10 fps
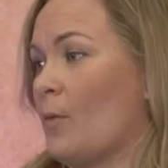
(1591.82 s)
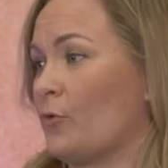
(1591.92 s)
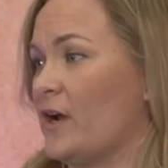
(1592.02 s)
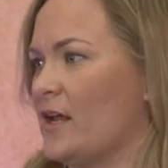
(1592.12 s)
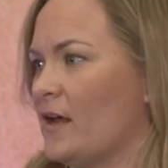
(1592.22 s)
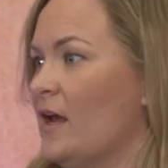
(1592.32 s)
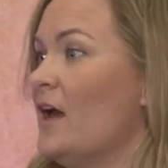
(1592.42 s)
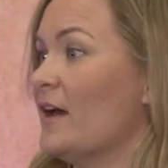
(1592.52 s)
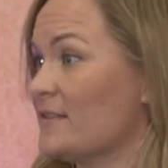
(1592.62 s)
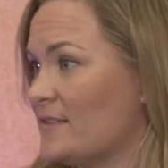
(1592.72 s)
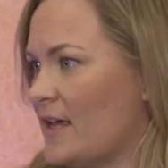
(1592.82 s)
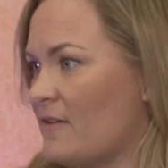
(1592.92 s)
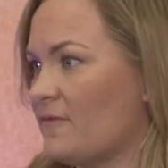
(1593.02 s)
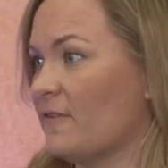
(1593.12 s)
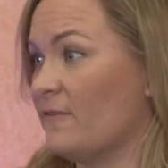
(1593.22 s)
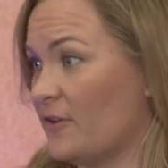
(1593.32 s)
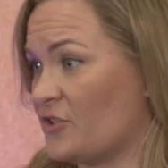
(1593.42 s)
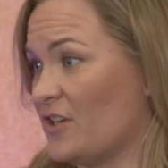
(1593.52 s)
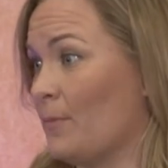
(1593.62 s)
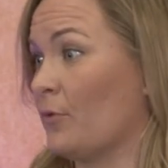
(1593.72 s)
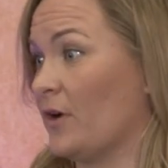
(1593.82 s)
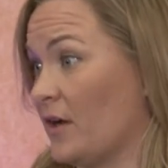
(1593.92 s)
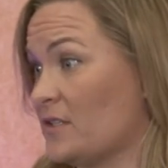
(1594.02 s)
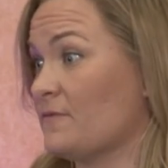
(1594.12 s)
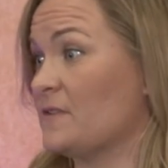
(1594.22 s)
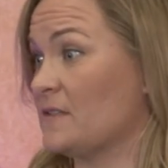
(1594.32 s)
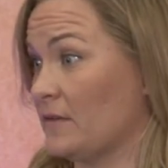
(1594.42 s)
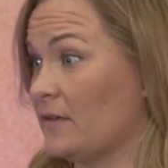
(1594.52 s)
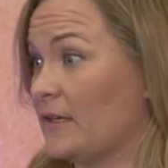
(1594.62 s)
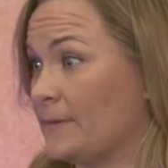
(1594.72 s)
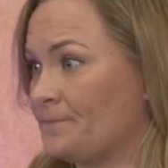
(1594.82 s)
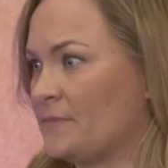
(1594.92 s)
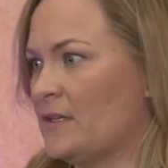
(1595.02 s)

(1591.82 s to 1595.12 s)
operating a safe, efficient, and productive facility.